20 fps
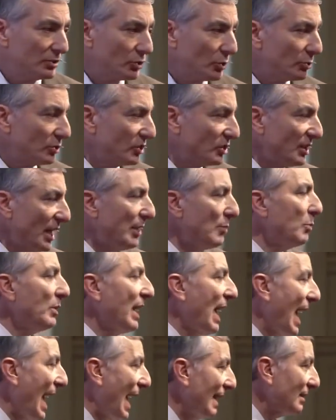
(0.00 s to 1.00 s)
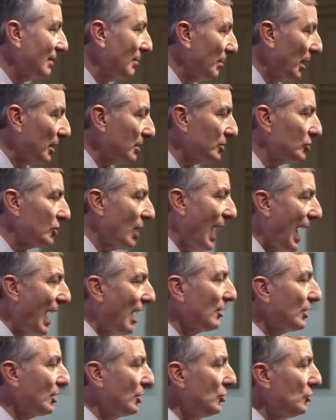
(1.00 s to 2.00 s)
So say we had the molecules,
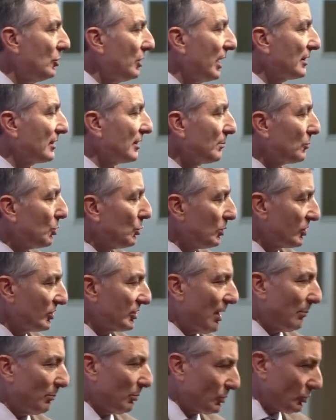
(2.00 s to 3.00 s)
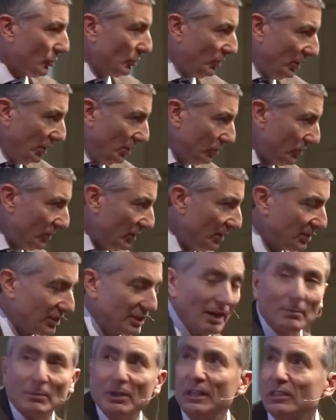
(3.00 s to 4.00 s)
how can you get them to assemble? So here's the
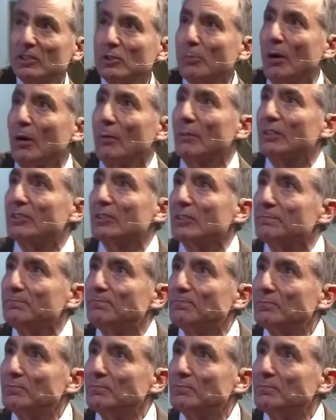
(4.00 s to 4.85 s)
assembly experiments.